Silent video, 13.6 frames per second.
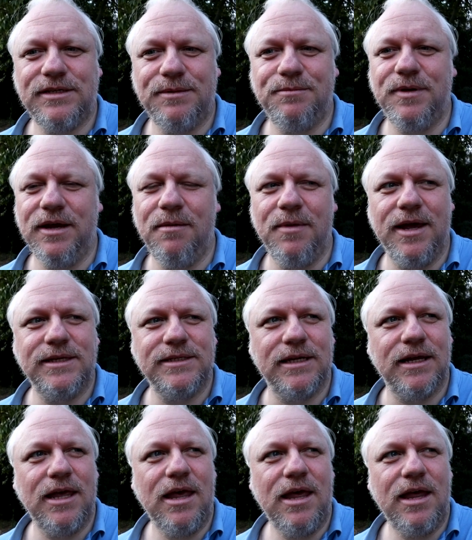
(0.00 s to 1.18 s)
Simply
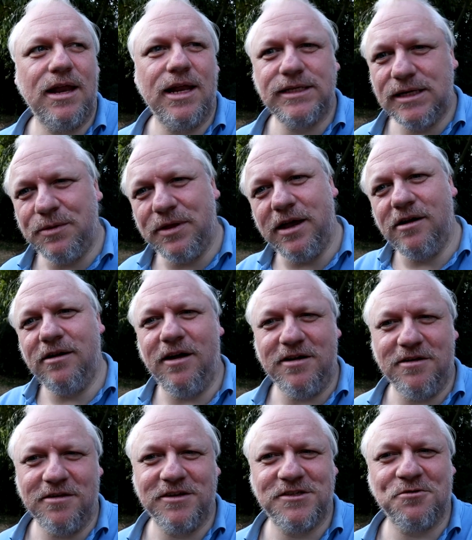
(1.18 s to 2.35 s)
amazing. Let's see what they look
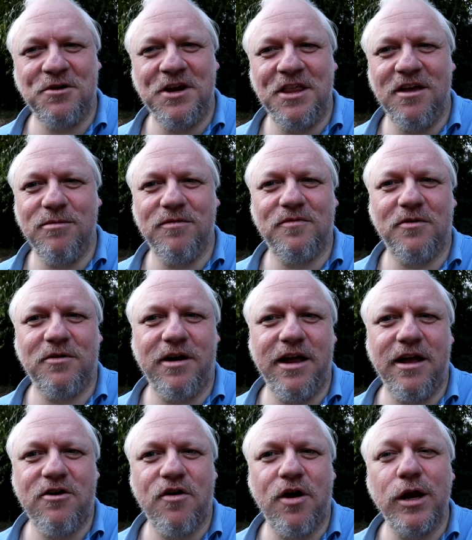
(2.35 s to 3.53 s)
like on the screen though before
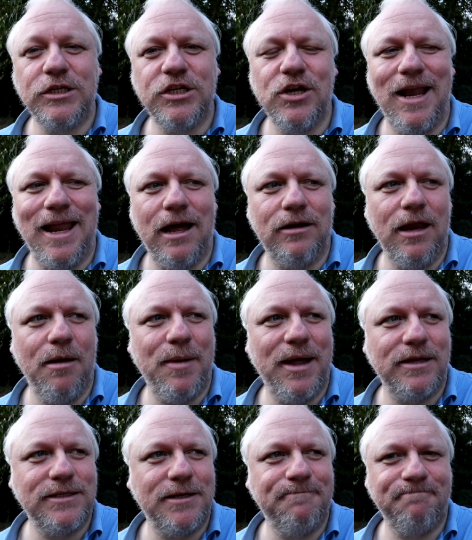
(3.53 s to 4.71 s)
I crow too loudly
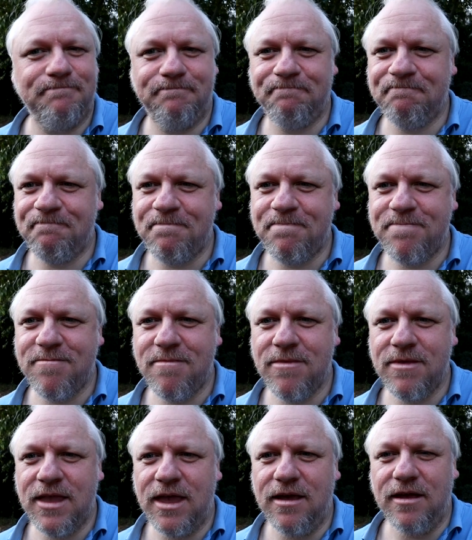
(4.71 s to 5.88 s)
about it.
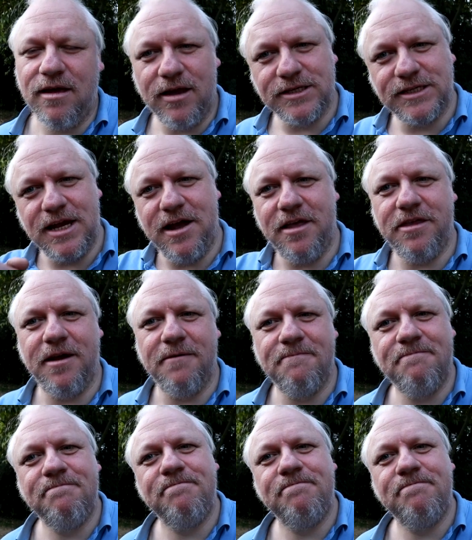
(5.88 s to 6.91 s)
I'll see you out there.